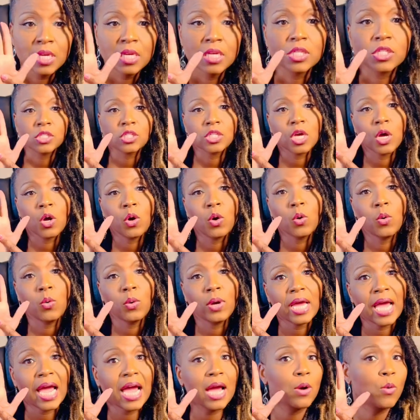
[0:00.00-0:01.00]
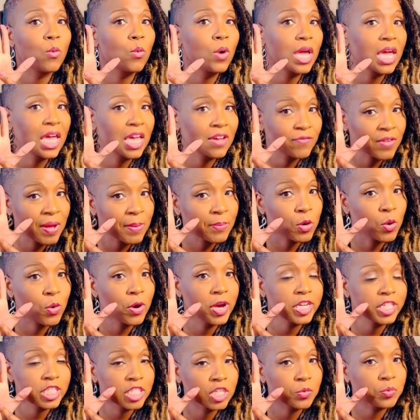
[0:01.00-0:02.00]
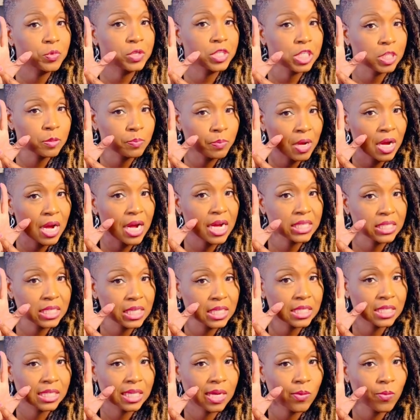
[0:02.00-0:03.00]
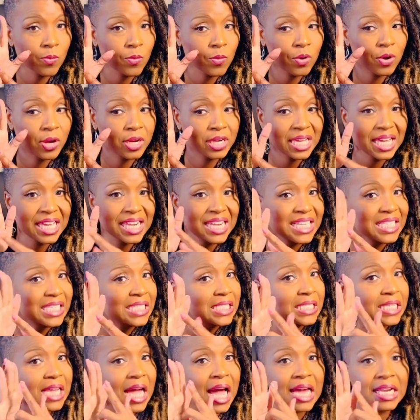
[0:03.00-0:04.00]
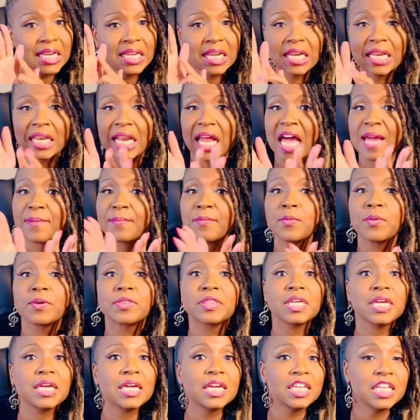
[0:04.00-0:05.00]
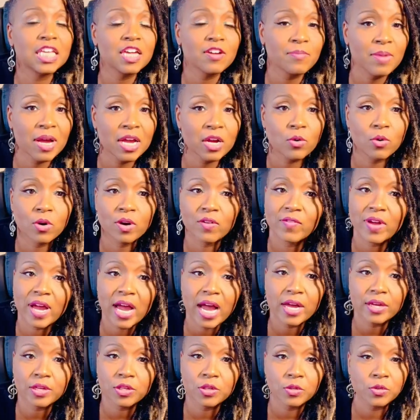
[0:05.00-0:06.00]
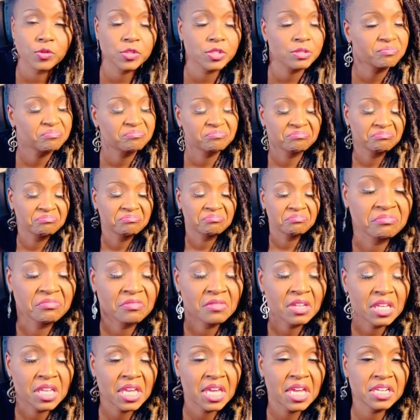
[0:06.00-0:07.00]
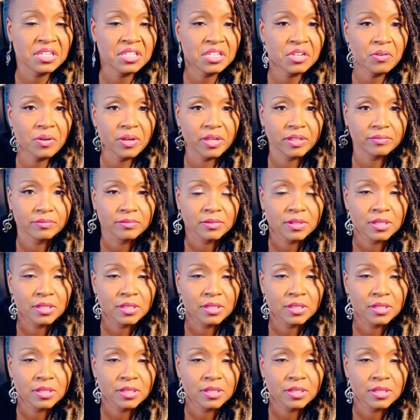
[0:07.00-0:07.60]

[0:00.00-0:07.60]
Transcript: So if I'm going to respond to someone and it's not in alignment with any of my core values, can't do it.